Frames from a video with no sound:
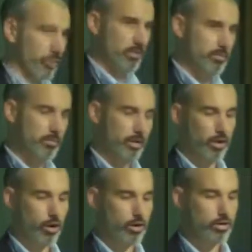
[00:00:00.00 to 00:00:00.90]
I hope I never
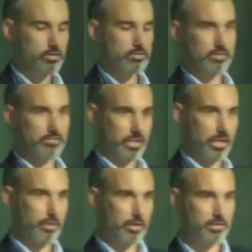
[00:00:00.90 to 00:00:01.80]
leave one of them in my
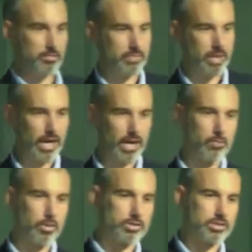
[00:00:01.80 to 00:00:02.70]
car and forget
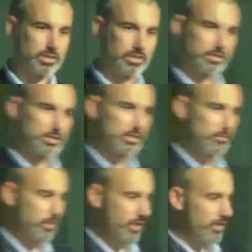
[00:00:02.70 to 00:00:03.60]
about them in a hot
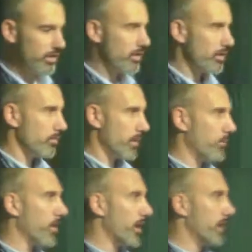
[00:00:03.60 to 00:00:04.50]
Washington D.C. summer
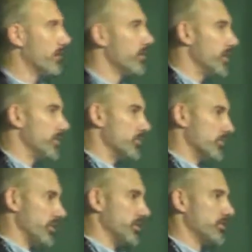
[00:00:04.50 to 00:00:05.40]
day but I
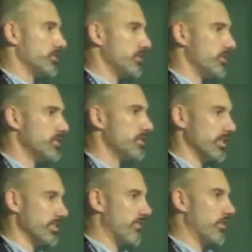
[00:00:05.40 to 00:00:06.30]
might. And so
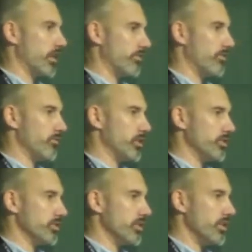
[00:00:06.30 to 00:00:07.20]
these, these
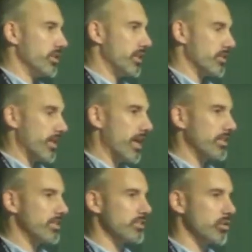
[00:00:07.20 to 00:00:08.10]
things have a lot of
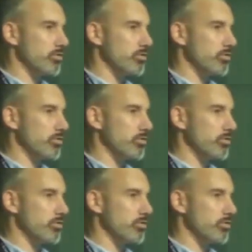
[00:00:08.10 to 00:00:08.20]
information.